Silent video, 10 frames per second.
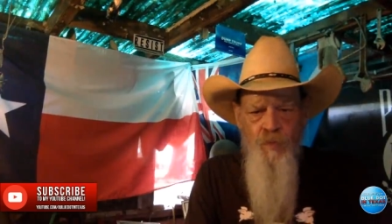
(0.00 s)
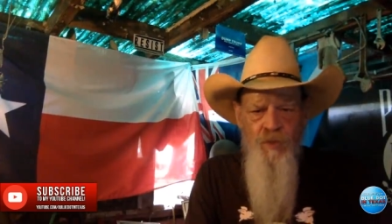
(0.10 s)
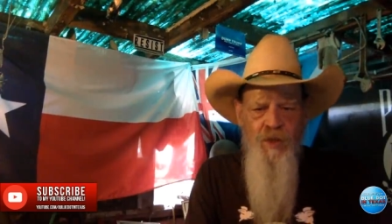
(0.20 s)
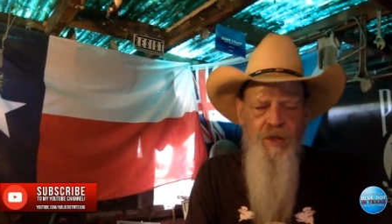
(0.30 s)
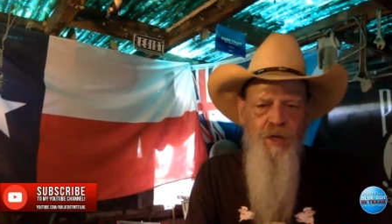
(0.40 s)

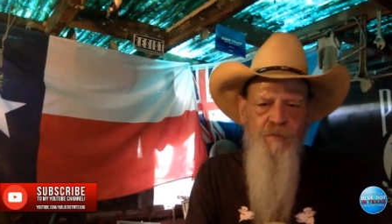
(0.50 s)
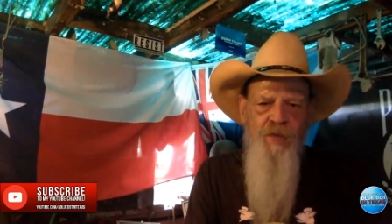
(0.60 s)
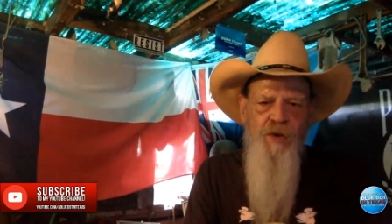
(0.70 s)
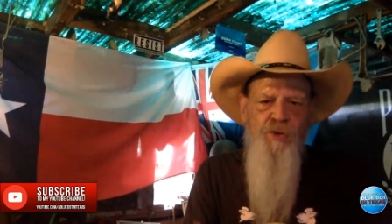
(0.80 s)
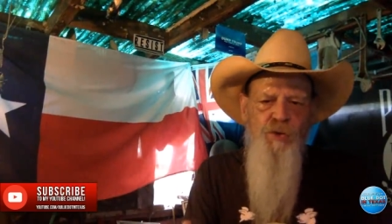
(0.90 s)
to give
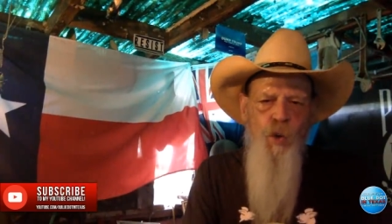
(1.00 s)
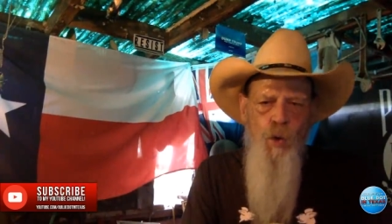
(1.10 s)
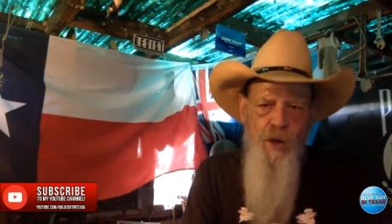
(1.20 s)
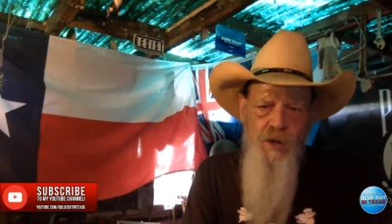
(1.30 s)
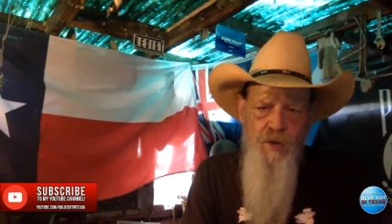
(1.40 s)
their
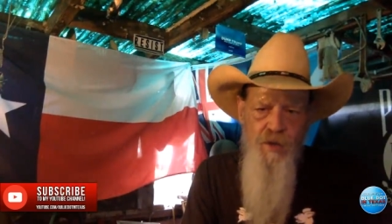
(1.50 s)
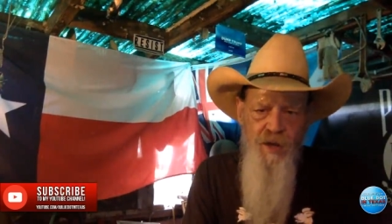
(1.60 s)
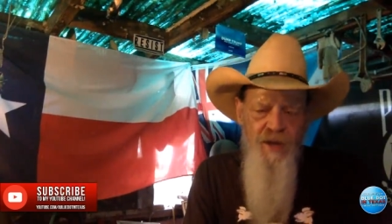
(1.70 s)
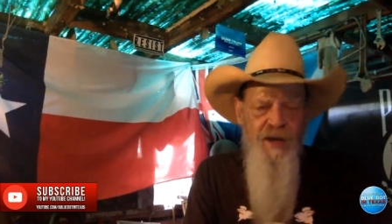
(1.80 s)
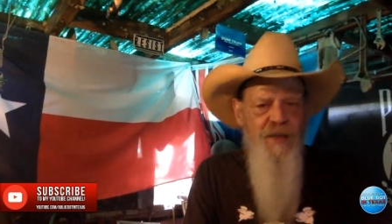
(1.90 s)
story,
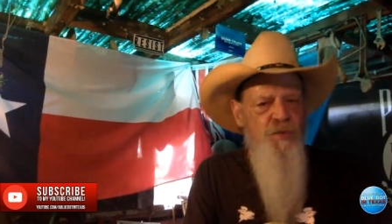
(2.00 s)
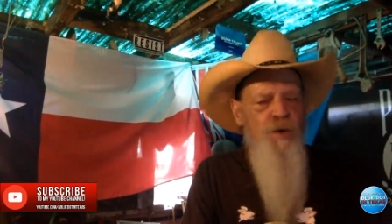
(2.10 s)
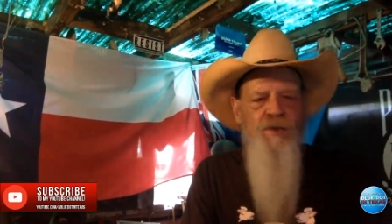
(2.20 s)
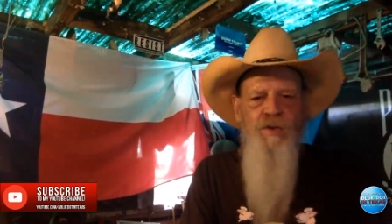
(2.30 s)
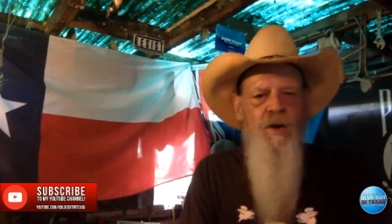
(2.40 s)
and that's
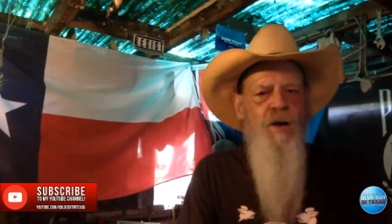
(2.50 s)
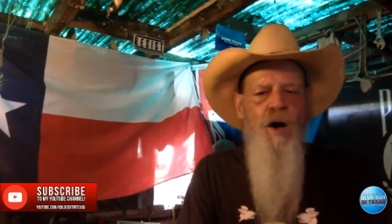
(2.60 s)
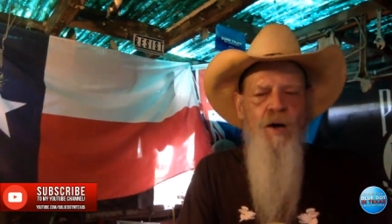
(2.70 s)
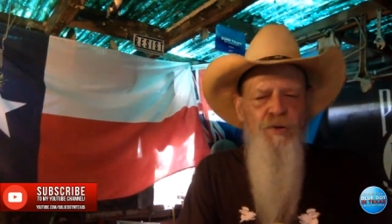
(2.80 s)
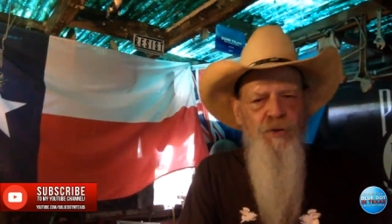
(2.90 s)
where it's gonna
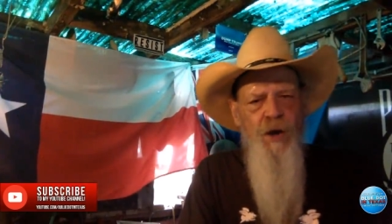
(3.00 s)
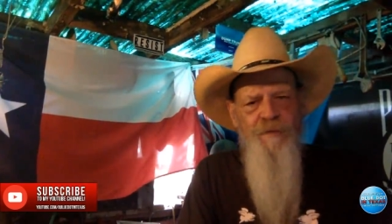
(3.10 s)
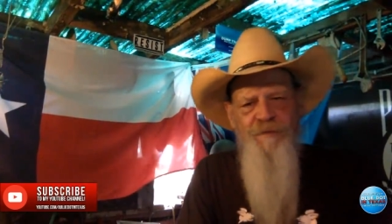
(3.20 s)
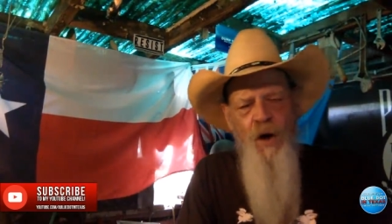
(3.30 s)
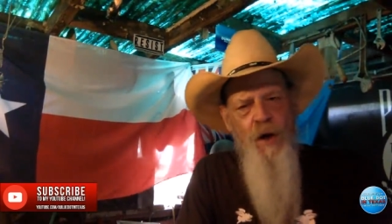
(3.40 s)
all
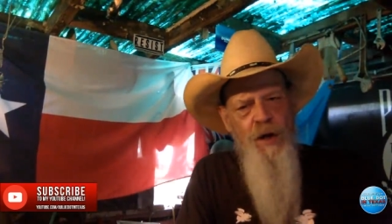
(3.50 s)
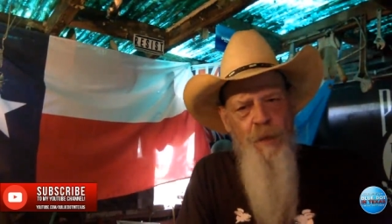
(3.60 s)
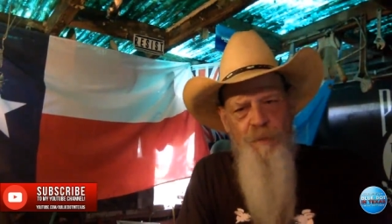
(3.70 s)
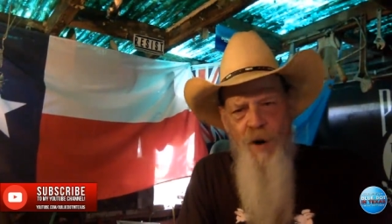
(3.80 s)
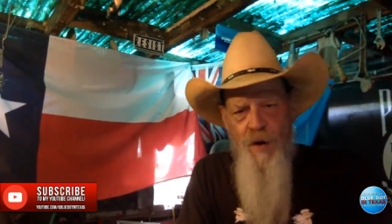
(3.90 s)
start falling
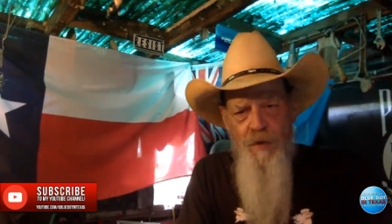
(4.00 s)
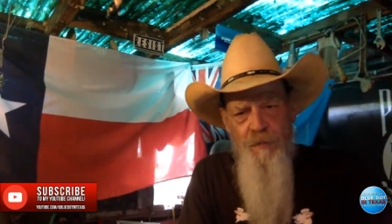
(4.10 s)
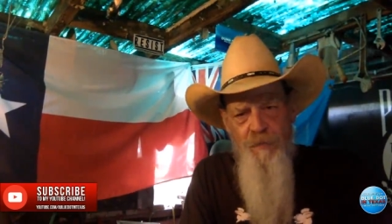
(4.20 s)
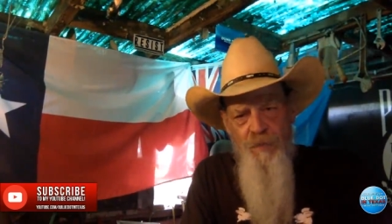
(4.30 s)
apart.